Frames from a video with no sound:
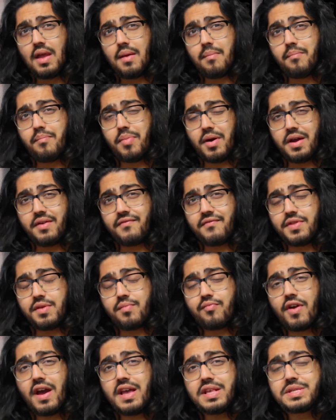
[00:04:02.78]
But for the
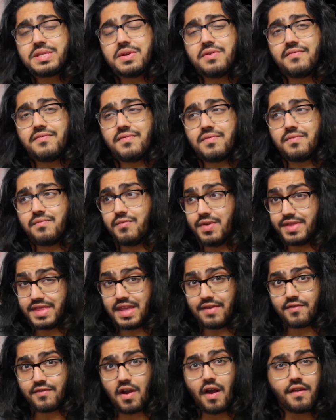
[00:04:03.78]
price of what
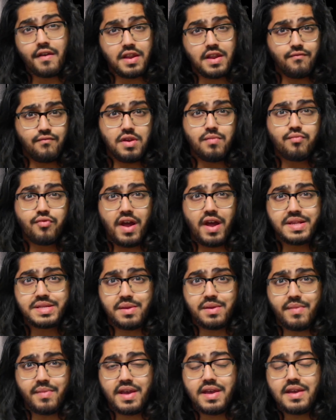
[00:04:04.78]
they've currently repriced
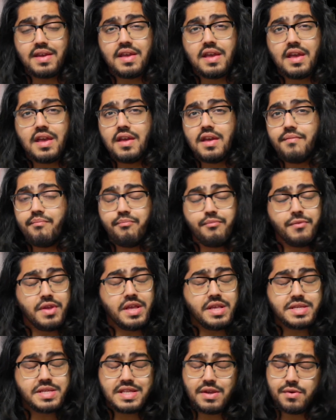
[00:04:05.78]
them at,
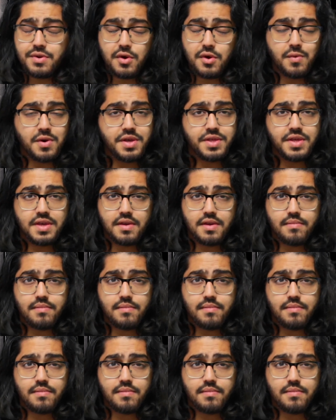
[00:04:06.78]
it's still not worth it.